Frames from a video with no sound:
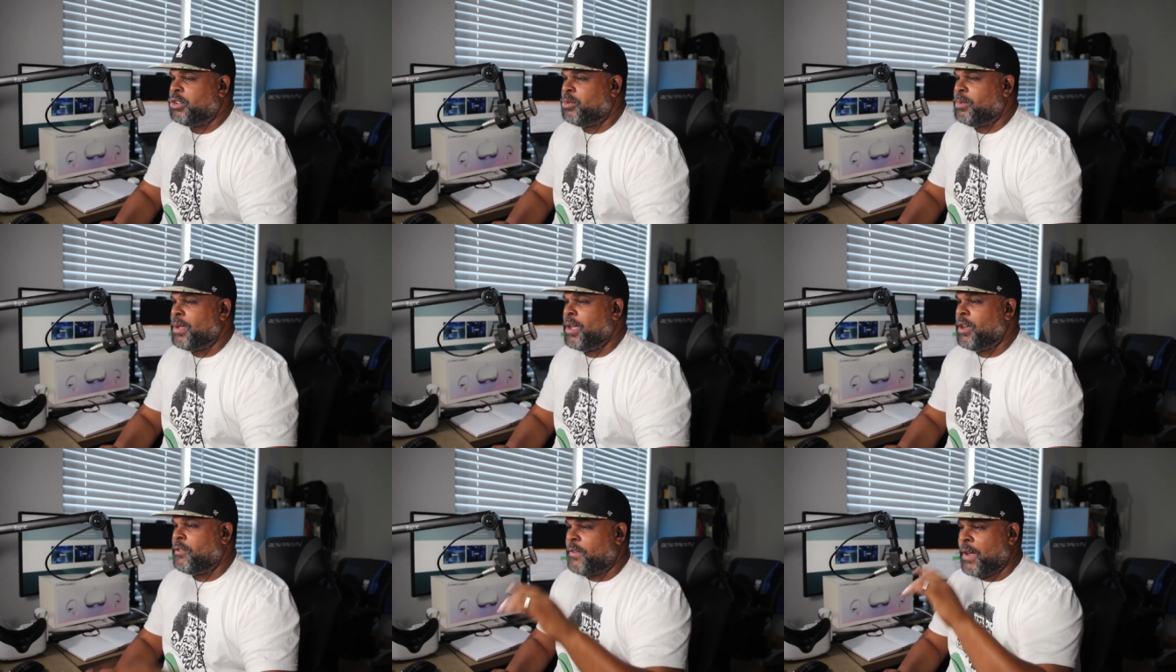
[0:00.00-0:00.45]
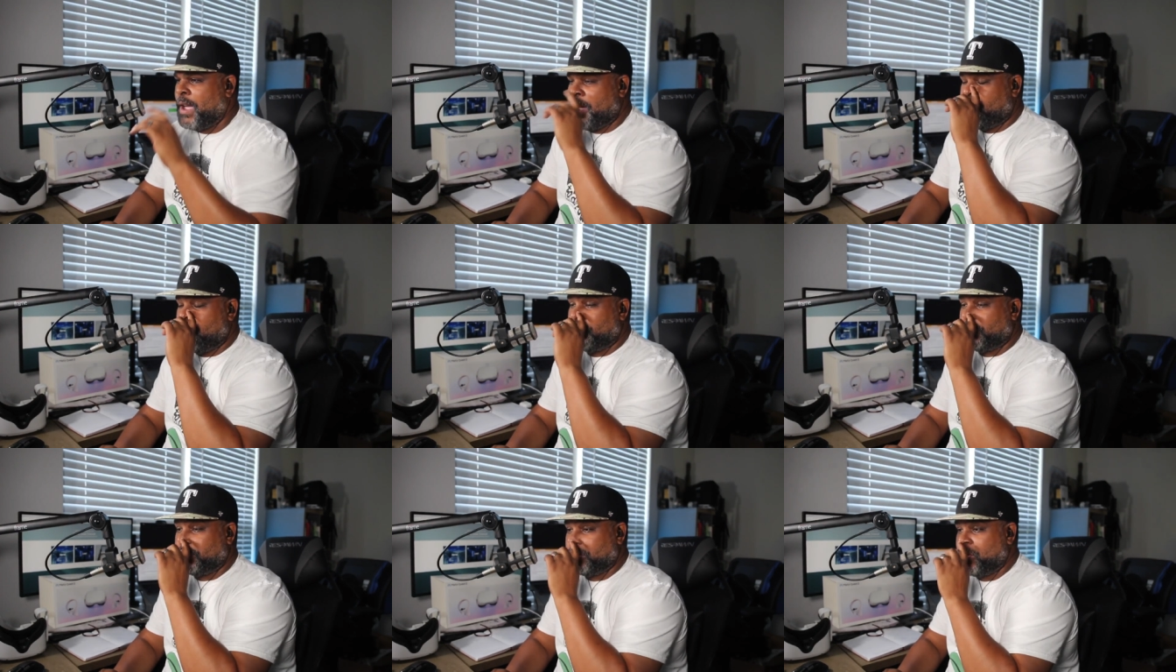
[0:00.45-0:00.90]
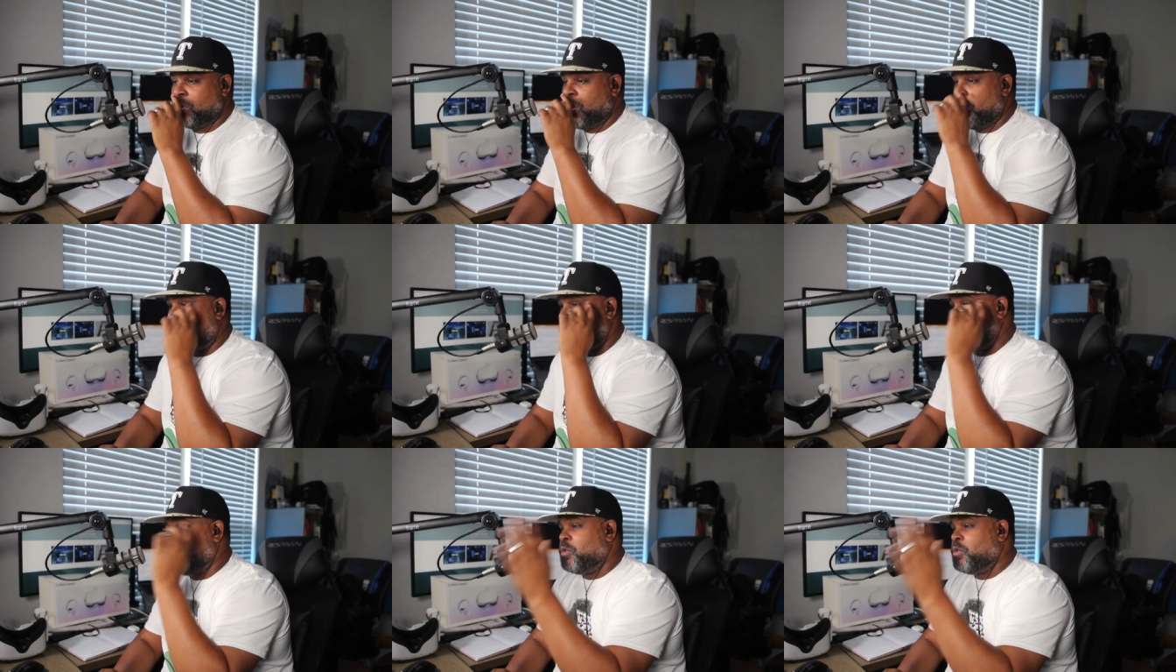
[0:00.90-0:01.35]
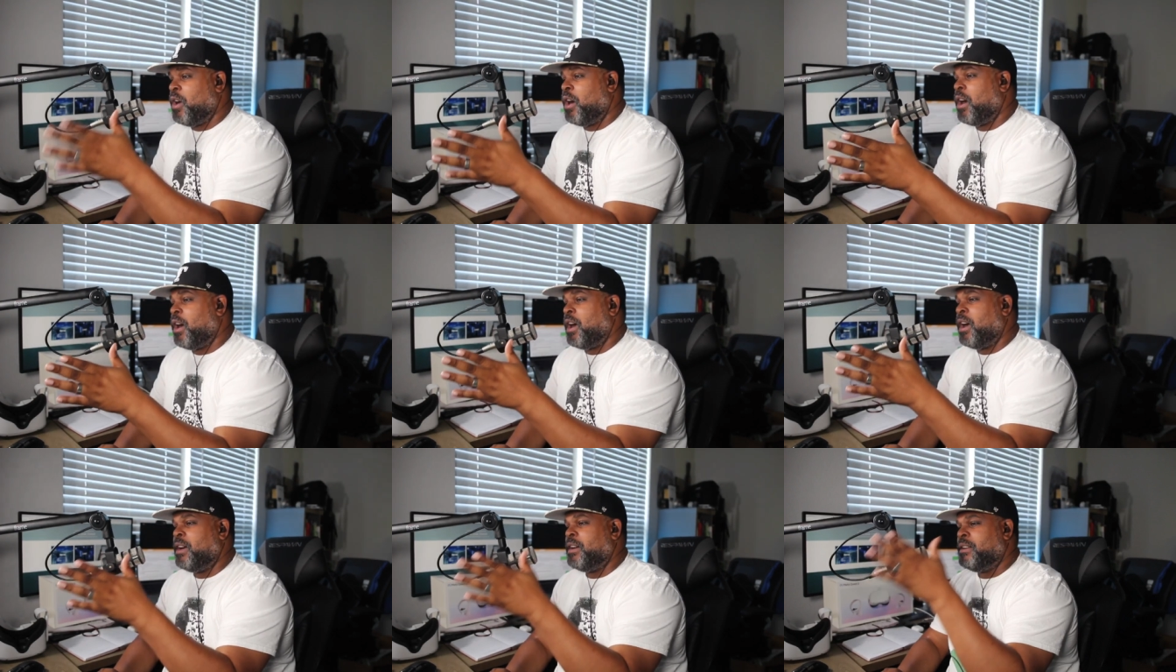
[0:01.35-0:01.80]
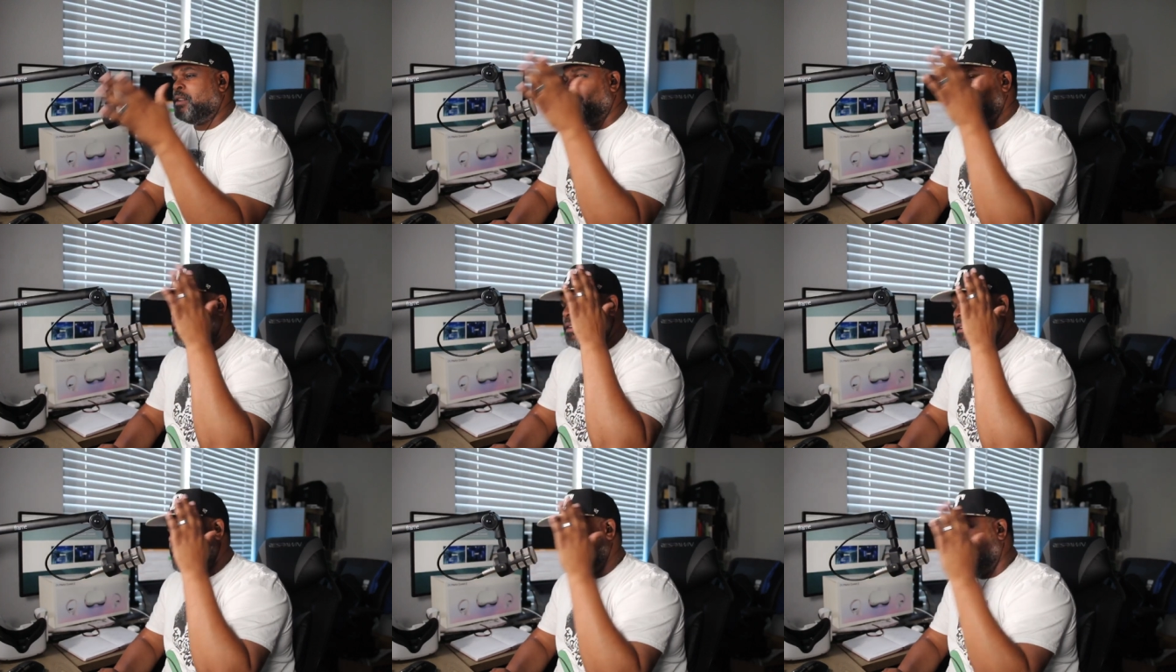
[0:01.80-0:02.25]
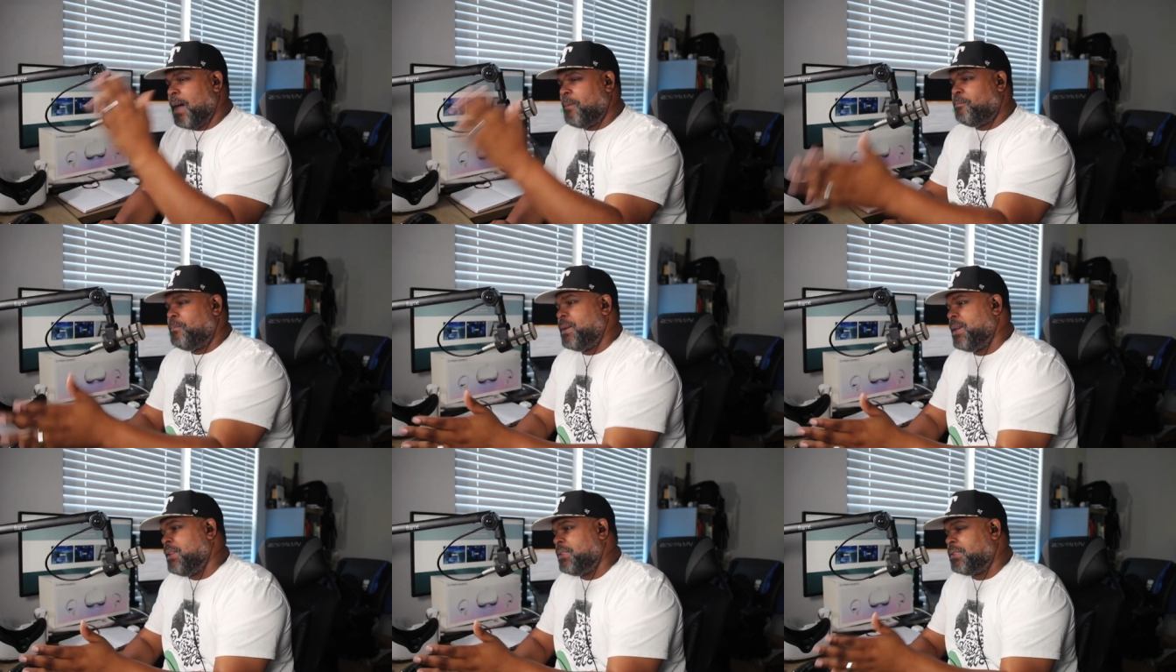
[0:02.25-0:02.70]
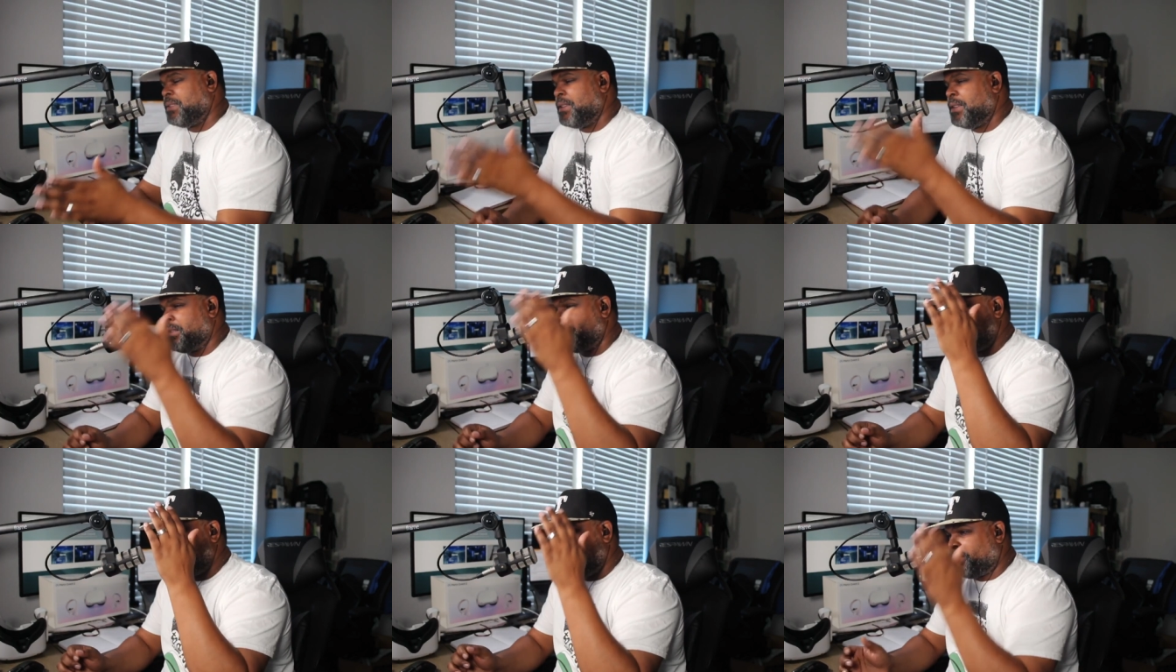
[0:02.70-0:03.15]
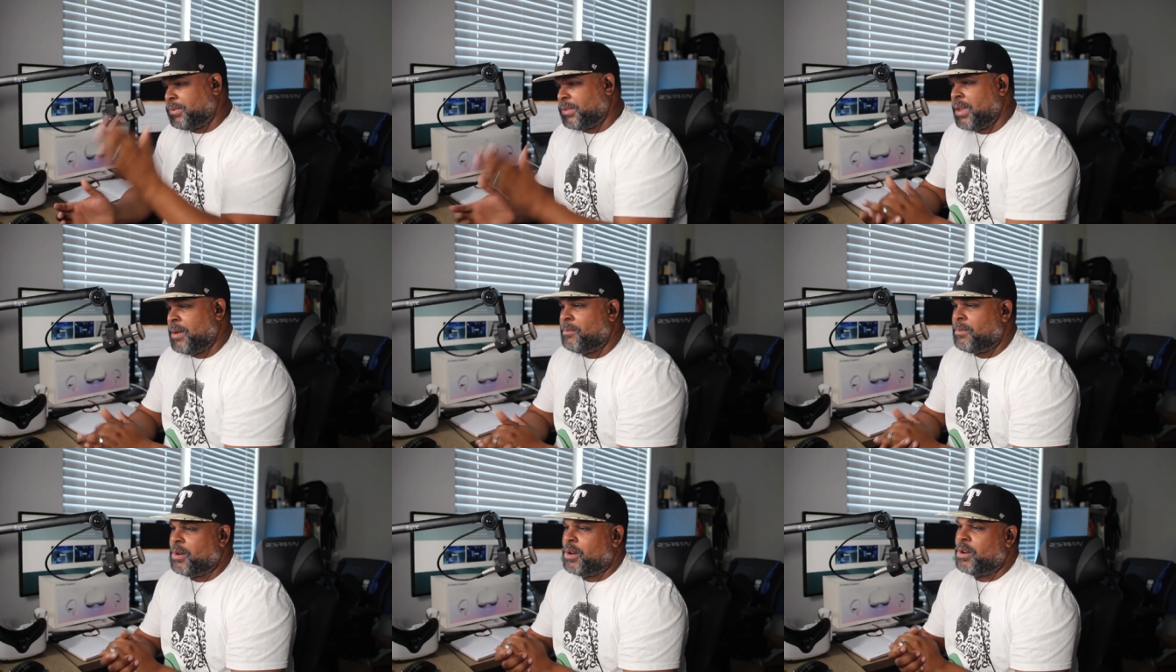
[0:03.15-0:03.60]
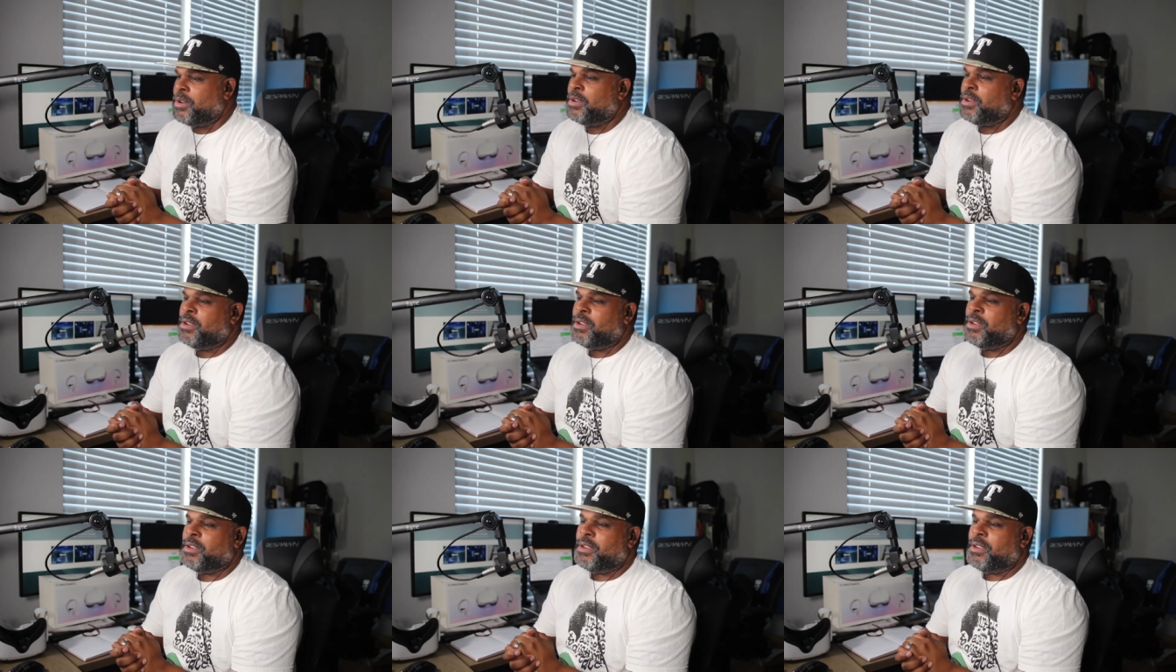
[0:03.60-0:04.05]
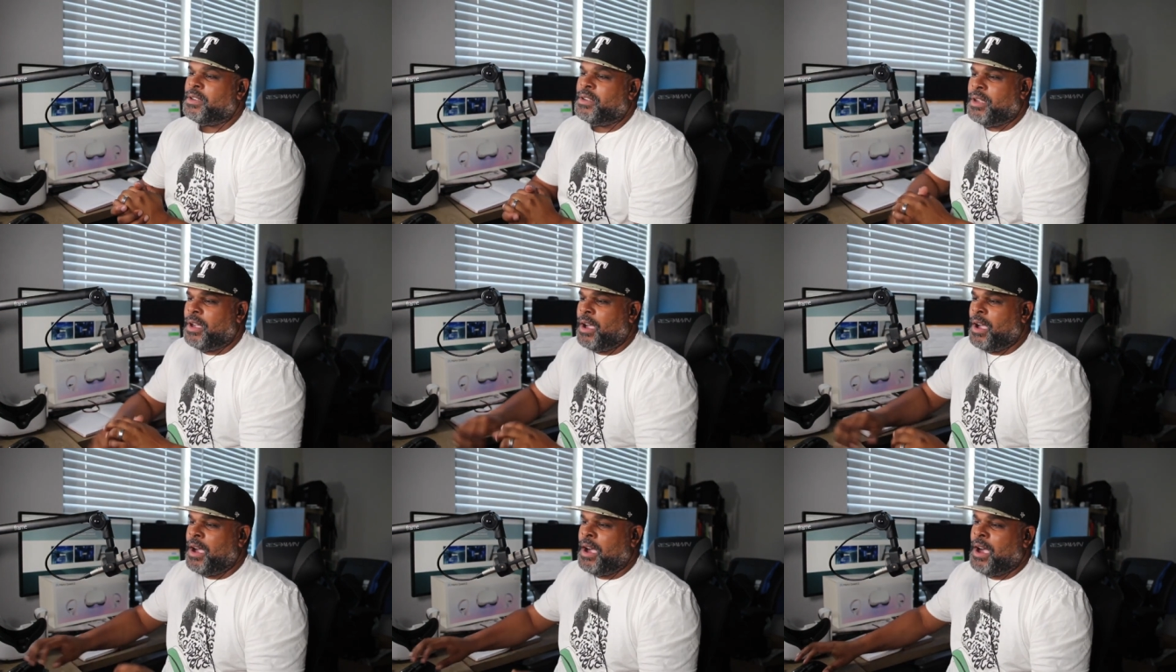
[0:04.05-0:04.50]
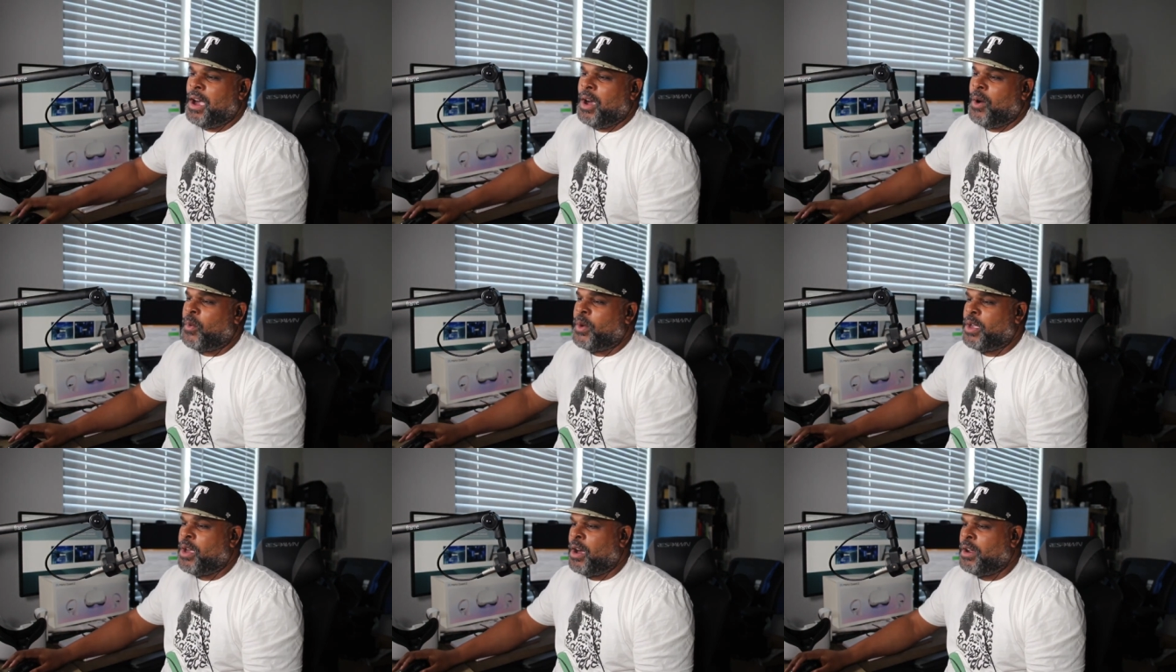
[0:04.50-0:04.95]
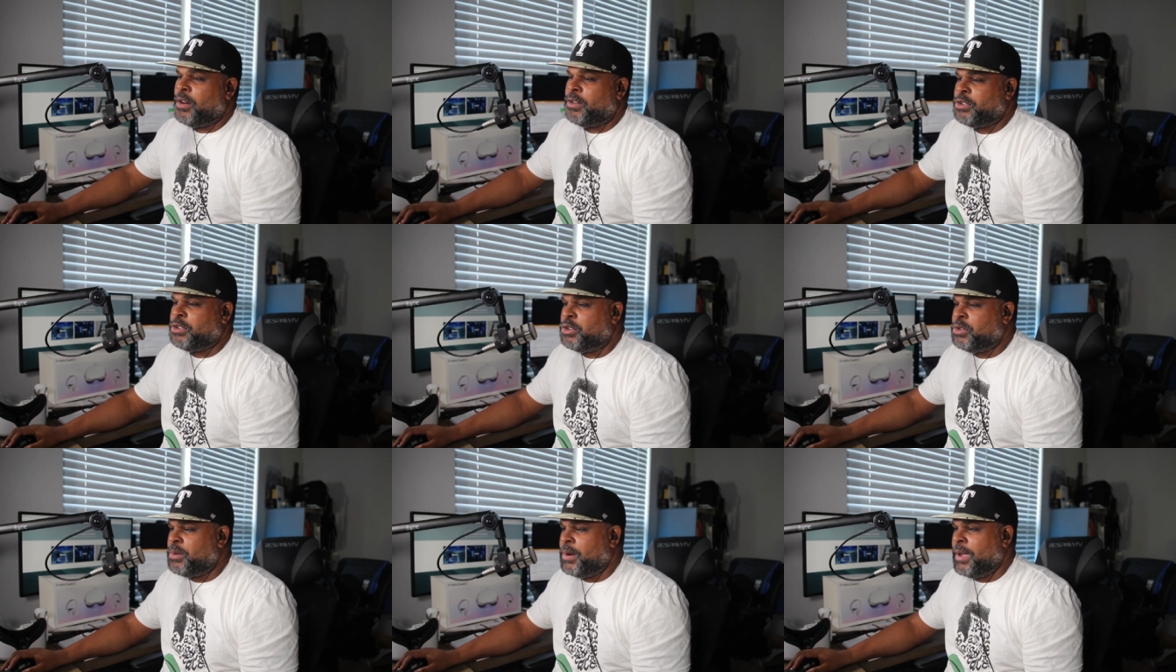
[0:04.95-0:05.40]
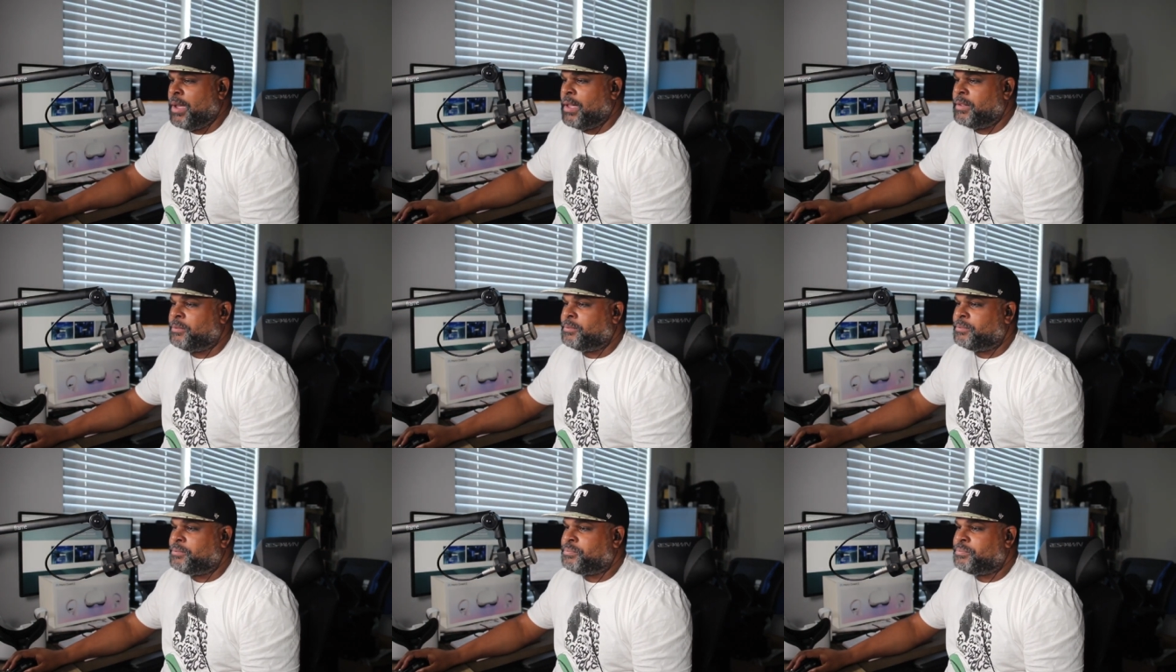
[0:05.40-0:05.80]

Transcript: Do me a favor too, if you are not busy in September, uh, we are doing